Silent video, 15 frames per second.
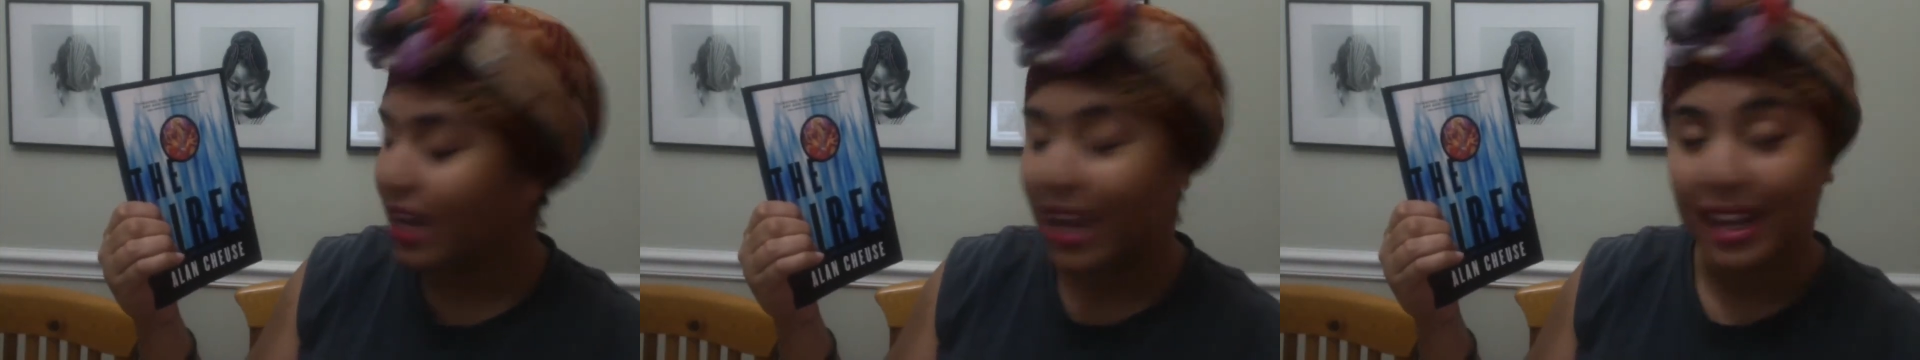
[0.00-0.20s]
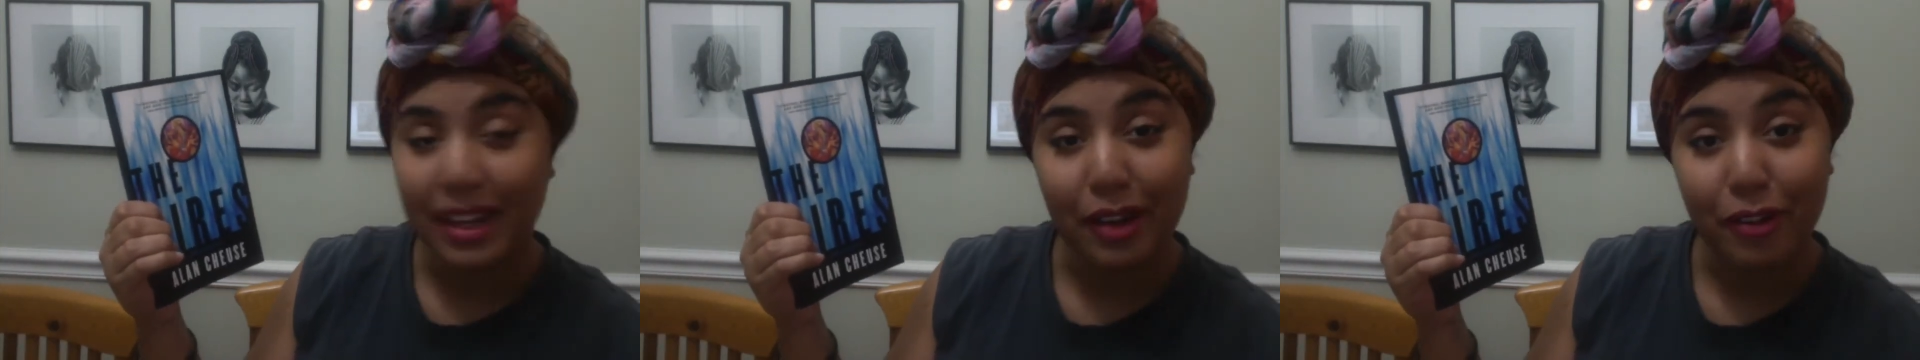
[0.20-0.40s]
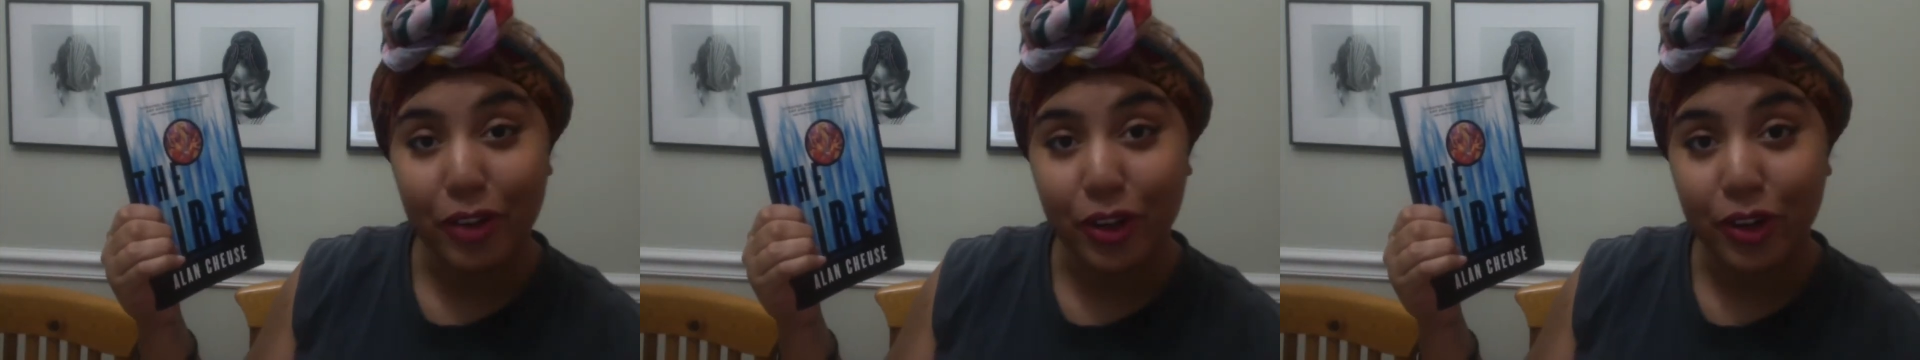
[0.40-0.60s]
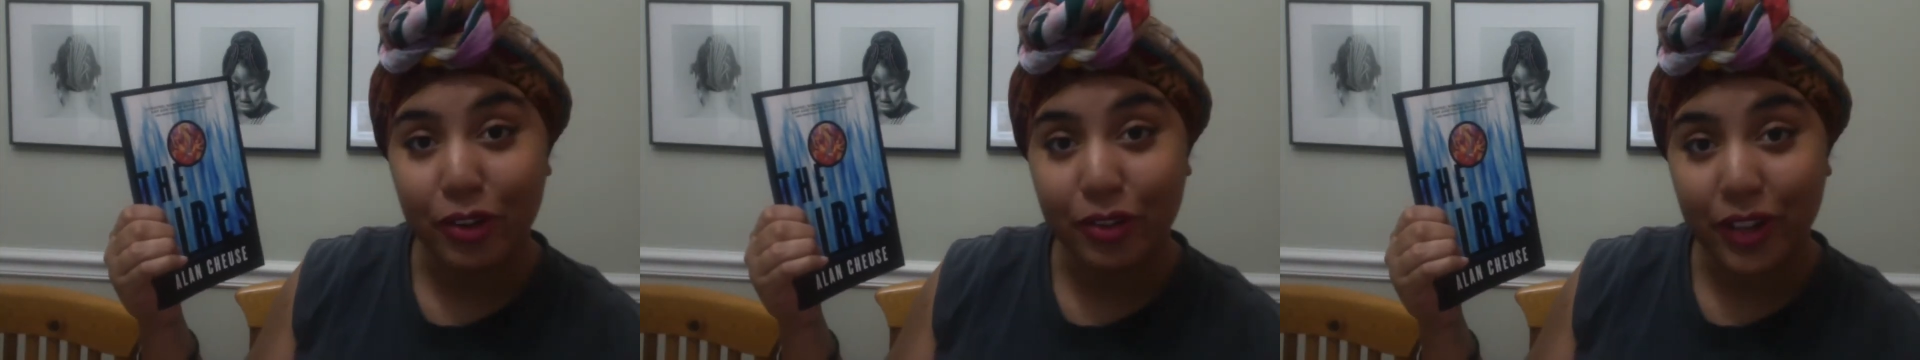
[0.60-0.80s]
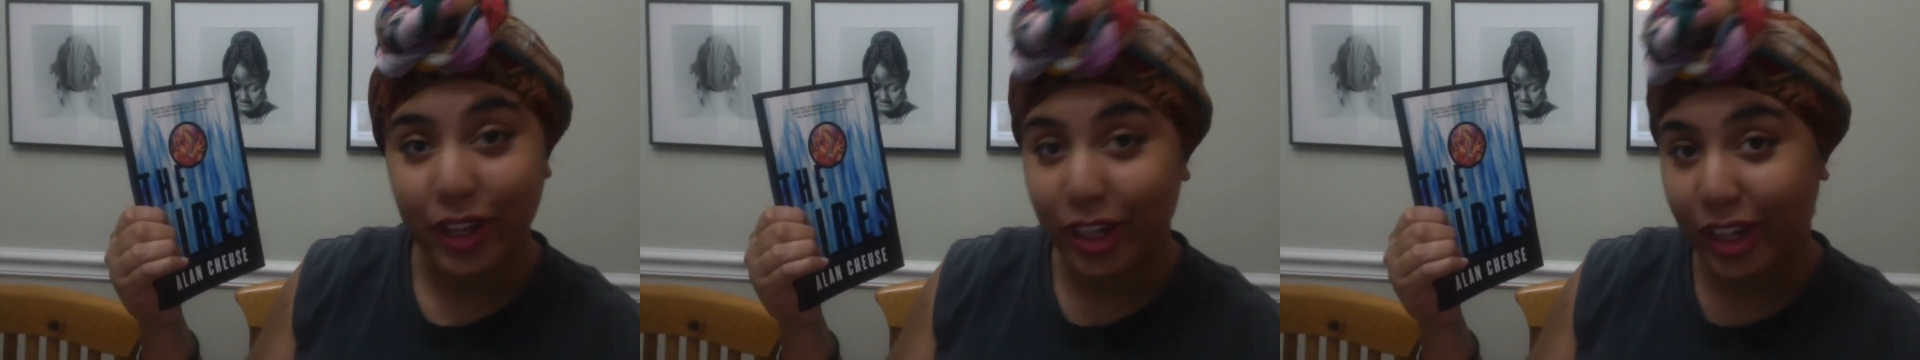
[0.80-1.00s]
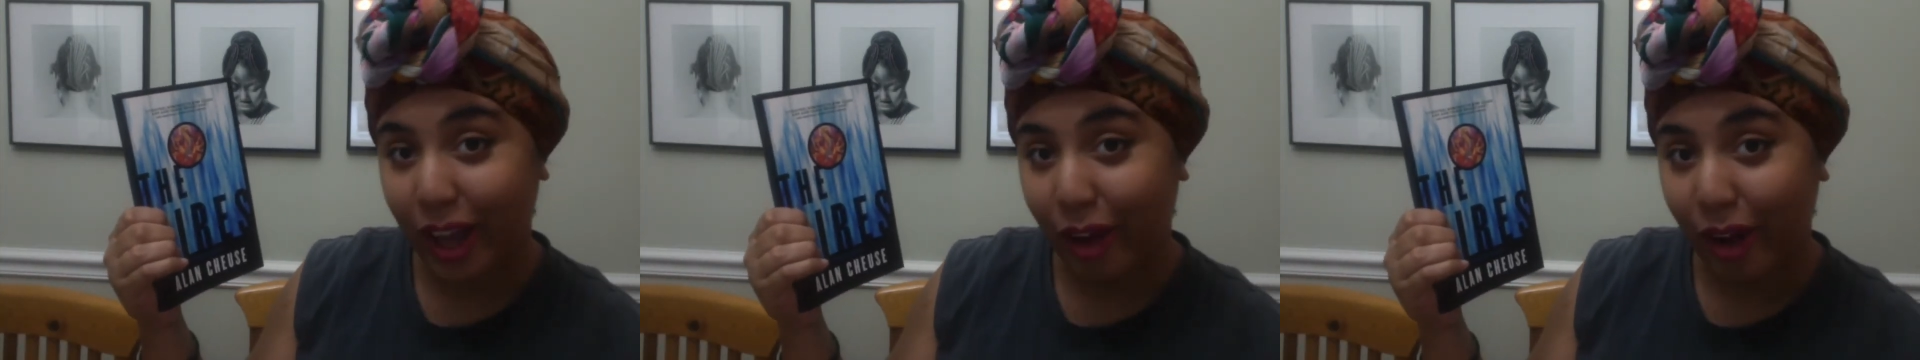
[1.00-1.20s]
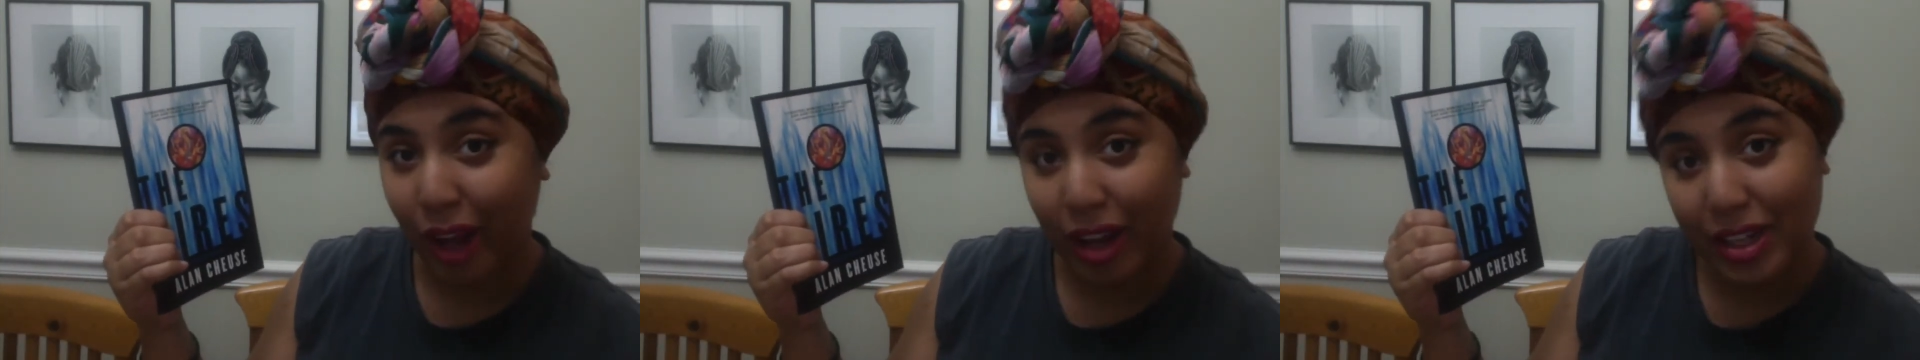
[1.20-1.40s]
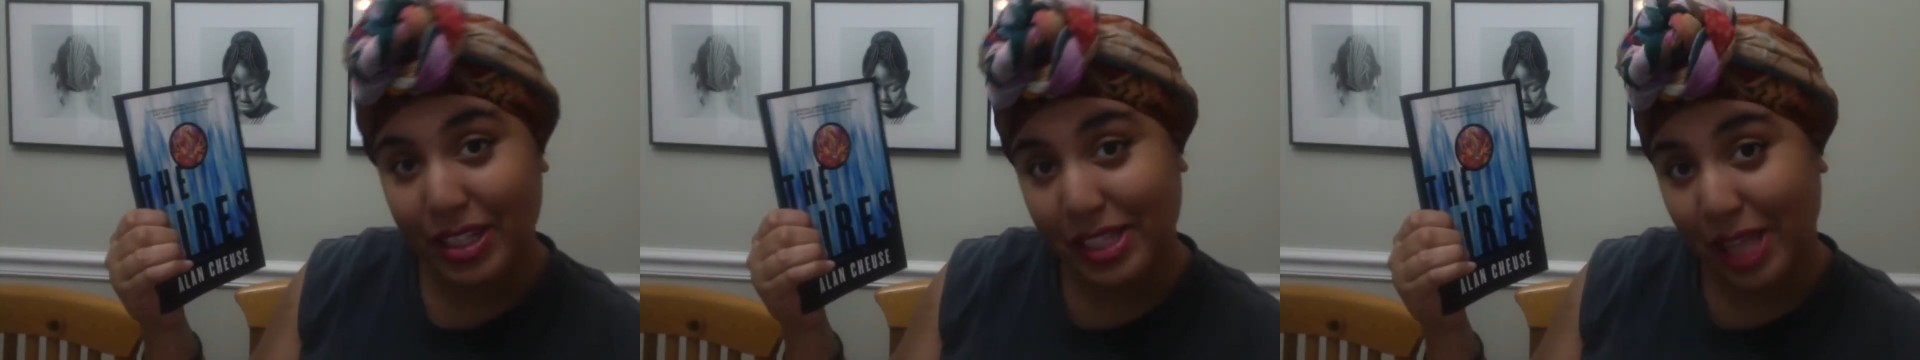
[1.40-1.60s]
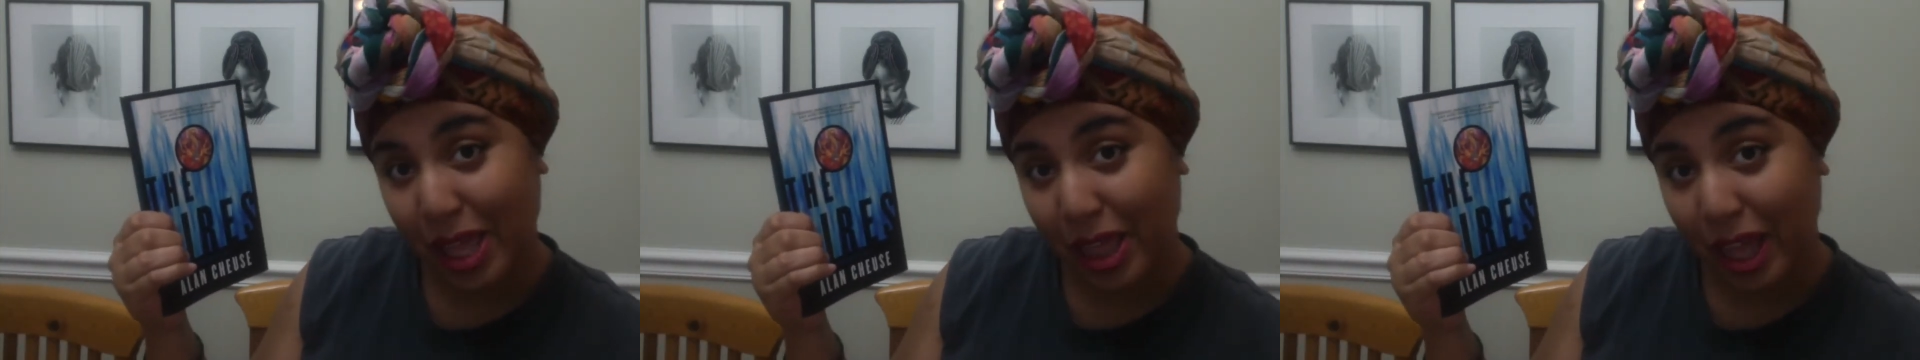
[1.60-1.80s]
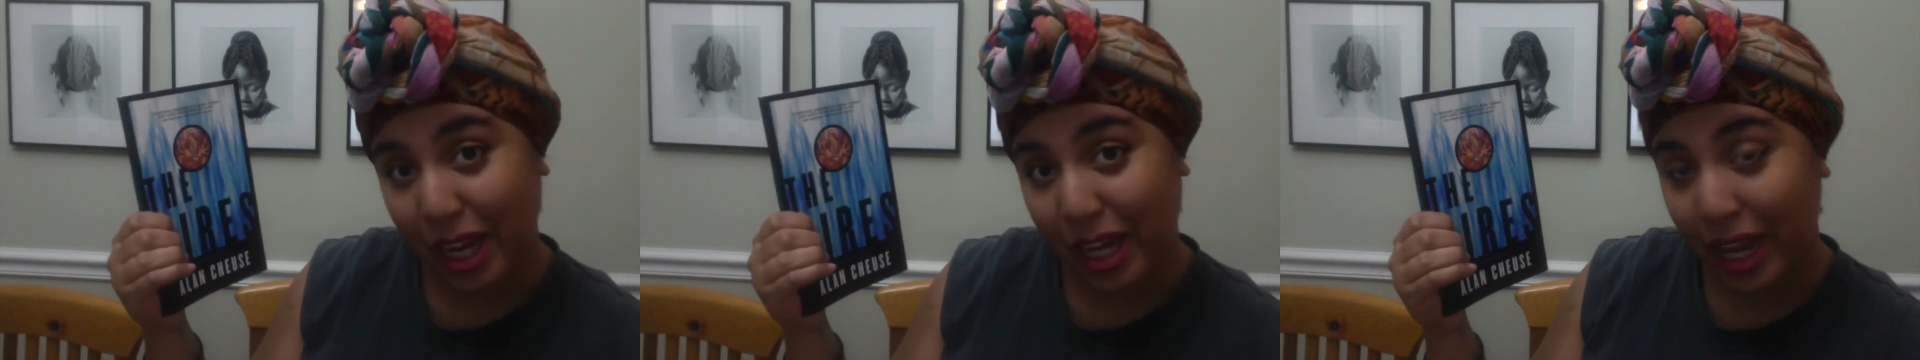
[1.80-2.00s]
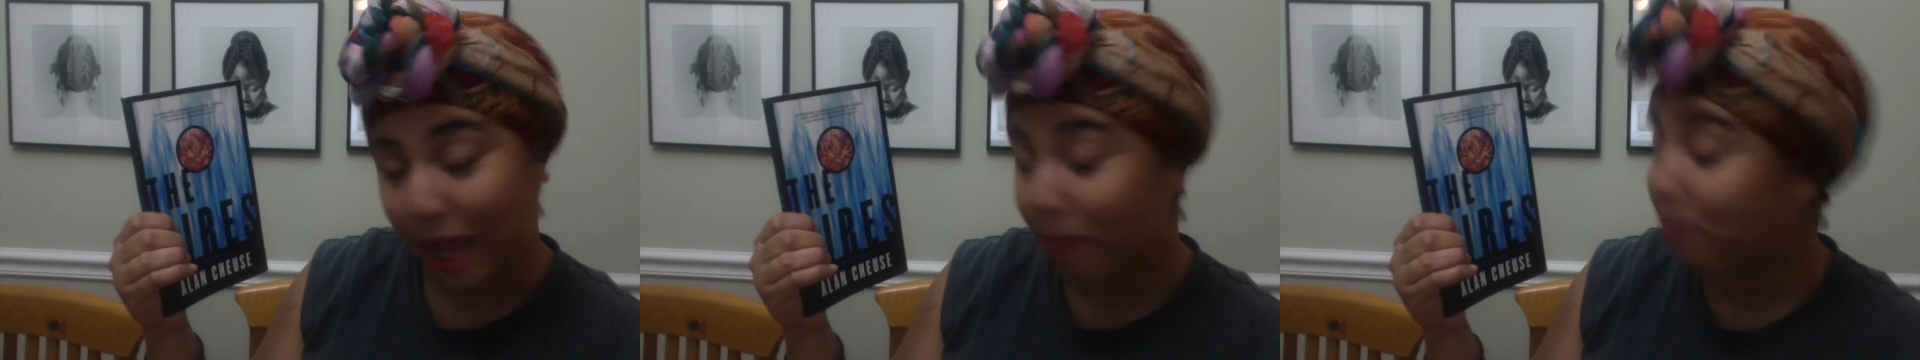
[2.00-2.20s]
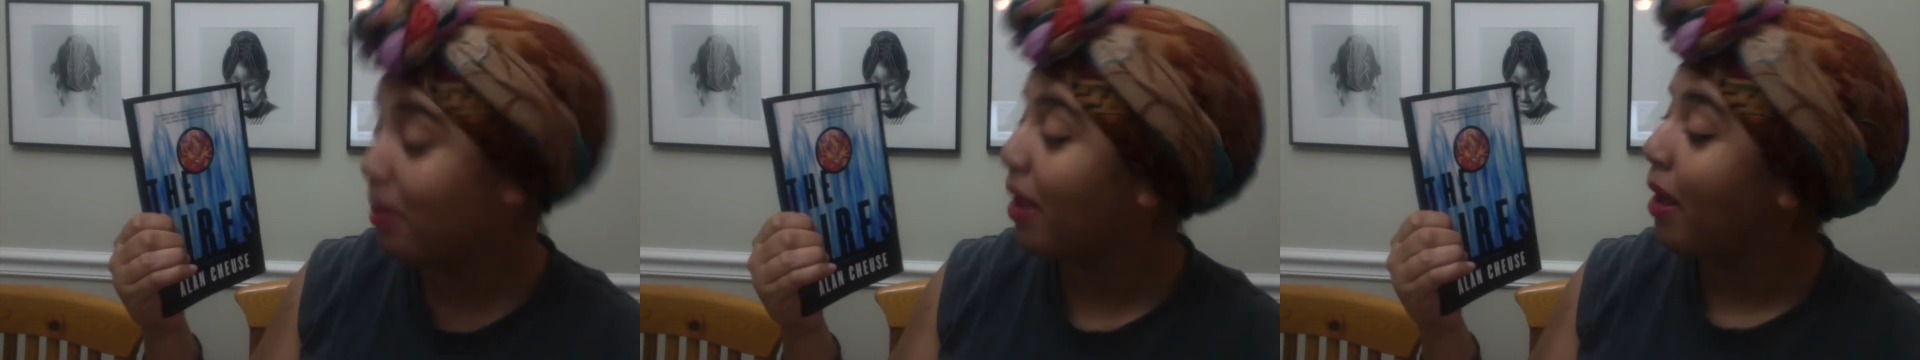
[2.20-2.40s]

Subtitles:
I never figured out how to say that name.